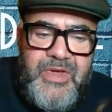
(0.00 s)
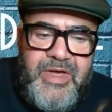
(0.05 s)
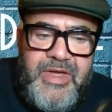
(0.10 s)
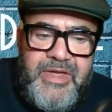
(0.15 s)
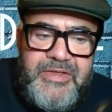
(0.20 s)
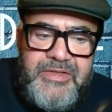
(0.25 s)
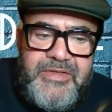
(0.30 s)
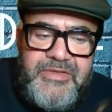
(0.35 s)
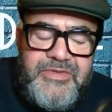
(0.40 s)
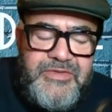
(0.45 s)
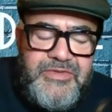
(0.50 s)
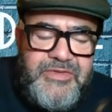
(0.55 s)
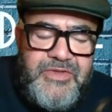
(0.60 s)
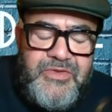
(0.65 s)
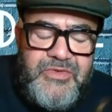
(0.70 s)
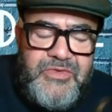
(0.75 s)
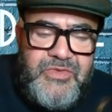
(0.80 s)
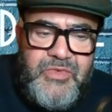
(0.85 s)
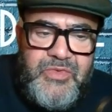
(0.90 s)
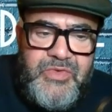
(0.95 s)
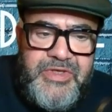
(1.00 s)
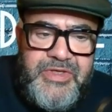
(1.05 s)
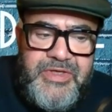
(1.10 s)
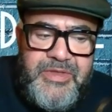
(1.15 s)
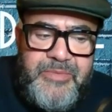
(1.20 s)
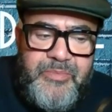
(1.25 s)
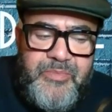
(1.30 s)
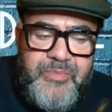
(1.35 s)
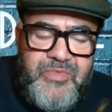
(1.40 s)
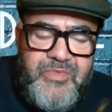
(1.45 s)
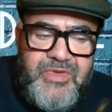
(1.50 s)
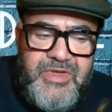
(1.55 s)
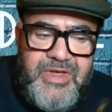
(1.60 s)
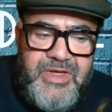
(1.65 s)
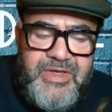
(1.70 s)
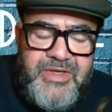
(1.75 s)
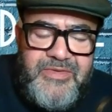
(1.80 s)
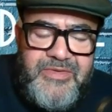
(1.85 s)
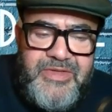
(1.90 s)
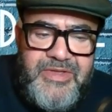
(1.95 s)
and so you're talking
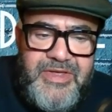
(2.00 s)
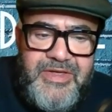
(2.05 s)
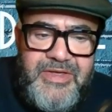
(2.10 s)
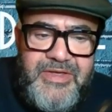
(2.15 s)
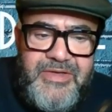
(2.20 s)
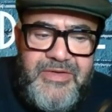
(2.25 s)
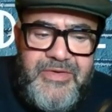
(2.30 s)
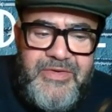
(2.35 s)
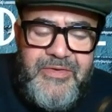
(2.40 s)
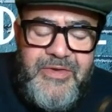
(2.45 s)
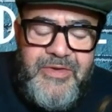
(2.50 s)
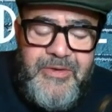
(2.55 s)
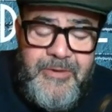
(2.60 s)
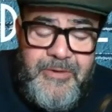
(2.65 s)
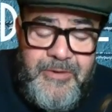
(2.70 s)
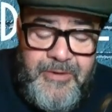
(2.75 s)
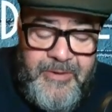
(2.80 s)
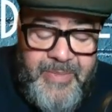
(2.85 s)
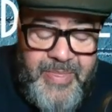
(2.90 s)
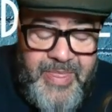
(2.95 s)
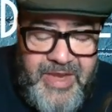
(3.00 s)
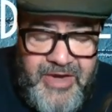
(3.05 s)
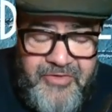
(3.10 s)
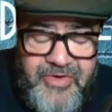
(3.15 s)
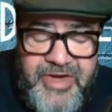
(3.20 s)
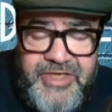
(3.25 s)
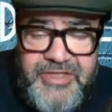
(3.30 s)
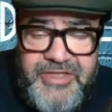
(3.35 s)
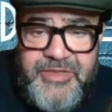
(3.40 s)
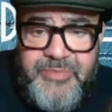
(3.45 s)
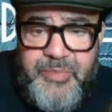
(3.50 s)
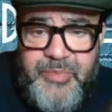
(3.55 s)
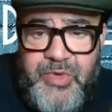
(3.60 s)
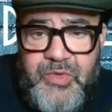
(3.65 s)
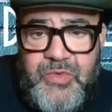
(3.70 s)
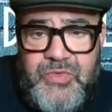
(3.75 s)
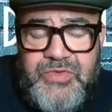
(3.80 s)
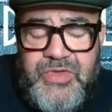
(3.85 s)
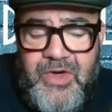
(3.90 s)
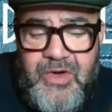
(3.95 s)
that their energy
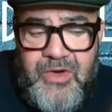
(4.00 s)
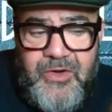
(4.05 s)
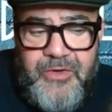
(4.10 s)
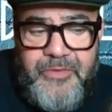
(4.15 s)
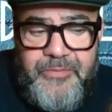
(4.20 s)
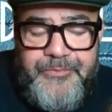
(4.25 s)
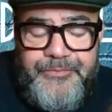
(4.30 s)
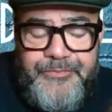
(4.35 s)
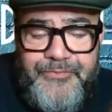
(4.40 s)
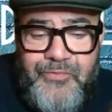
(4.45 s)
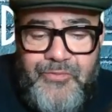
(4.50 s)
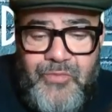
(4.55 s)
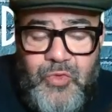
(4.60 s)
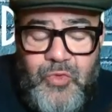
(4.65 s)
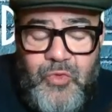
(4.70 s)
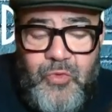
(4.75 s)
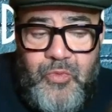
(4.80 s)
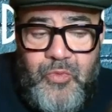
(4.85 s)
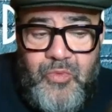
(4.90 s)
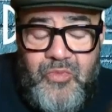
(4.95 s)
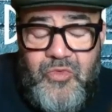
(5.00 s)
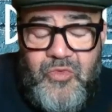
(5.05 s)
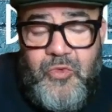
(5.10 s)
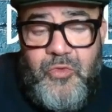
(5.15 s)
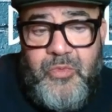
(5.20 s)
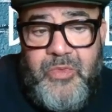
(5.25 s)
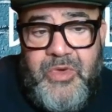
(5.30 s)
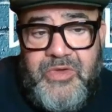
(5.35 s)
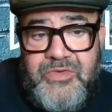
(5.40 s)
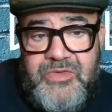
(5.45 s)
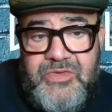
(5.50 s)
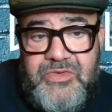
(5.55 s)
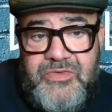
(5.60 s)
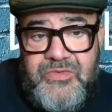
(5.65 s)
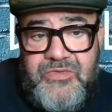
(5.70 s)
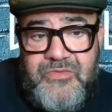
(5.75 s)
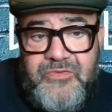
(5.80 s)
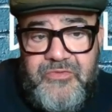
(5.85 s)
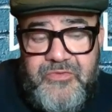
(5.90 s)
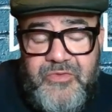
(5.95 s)
bills are
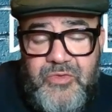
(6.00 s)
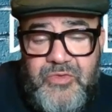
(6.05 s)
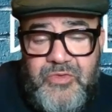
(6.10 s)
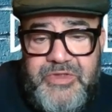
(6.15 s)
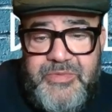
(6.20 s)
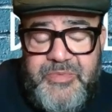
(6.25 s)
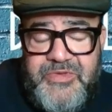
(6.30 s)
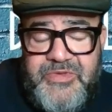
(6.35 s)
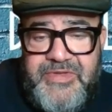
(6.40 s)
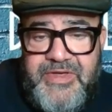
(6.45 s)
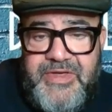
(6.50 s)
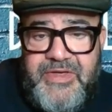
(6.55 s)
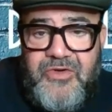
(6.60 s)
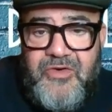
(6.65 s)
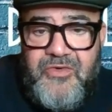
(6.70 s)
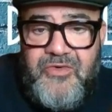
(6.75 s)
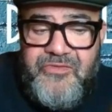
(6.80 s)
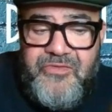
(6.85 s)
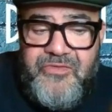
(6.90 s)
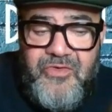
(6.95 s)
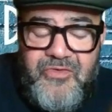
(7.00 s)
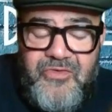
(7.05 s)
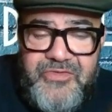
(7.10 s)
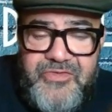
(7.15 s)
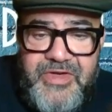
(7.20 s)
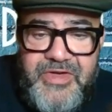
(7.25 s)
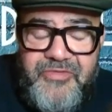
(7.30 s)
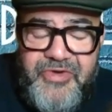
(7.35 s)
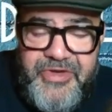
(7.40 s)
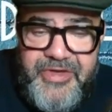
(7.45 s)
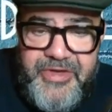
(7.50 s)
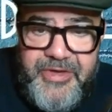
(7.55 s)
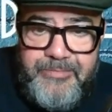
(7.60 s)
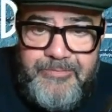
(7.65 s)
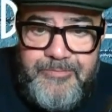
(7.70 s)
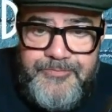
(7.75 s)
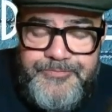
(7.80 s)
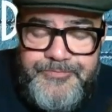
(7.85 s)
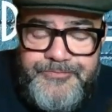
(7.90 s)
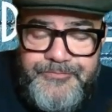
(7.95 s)
almost 40% of their
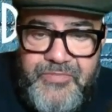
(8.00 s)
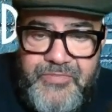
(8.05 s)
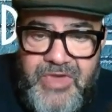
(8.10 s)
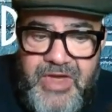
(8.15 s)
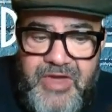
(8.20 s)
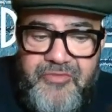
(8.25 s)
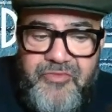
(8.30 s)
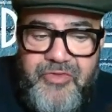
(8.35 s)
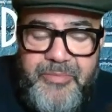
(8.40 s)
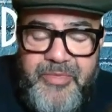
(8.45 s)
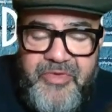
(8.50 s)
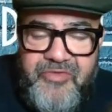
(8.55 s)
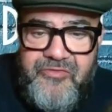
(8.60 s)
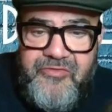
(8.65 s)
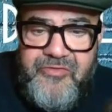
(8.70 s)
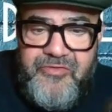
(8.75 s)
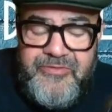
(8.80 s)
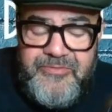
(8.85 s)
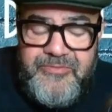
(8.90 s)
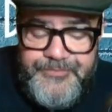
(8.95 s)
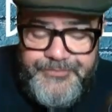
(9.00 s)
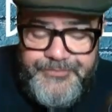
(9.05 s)
income every month.